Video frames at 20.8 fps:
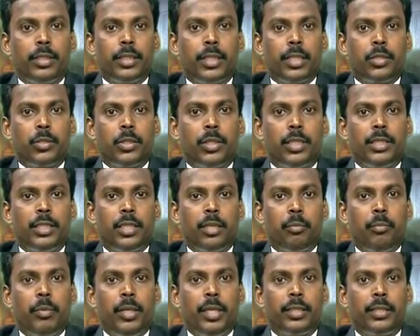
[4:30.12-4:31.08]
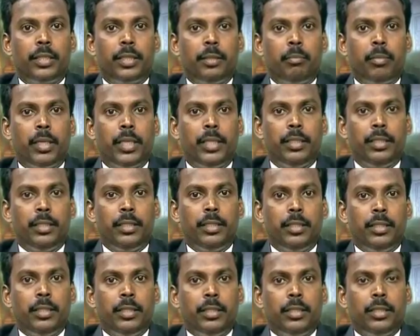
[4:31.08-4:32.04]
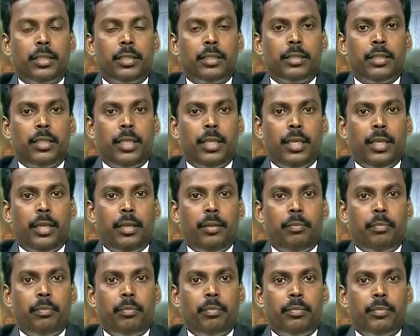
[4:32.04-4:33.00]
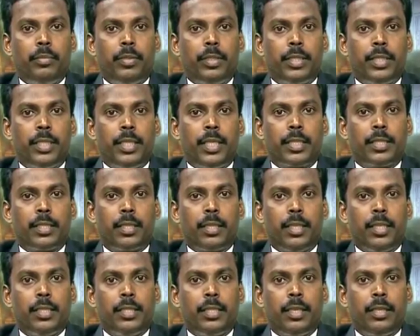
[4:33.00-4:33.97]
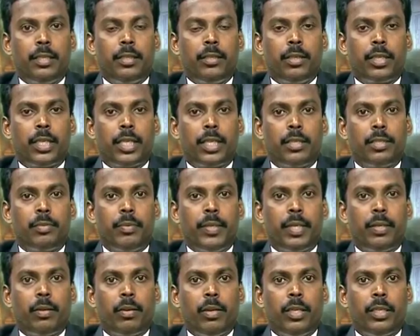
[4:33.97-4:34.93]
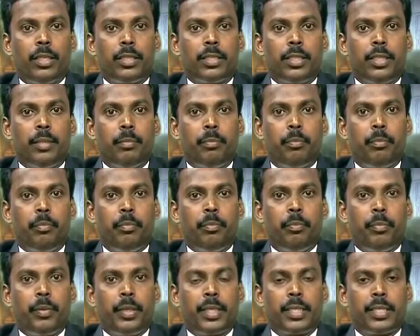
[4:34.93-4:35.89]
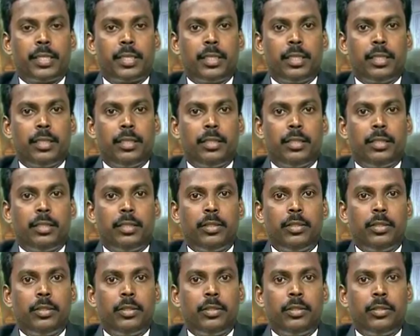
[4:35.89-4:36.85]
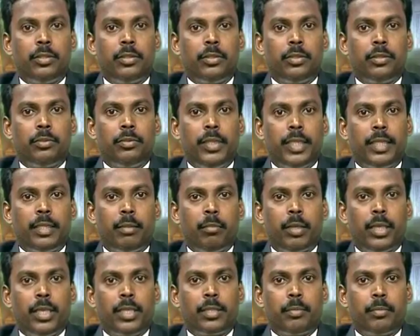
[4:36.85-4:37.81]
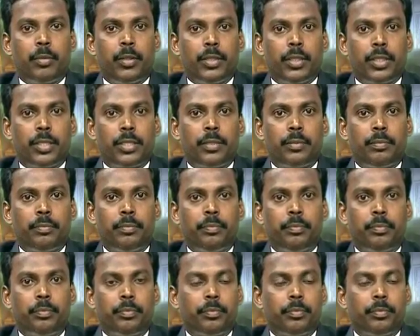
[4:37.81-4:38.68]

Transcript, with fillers: So, that is what the job being done by the syntax analyzer or otherwise we call it as the parser of the compilation process.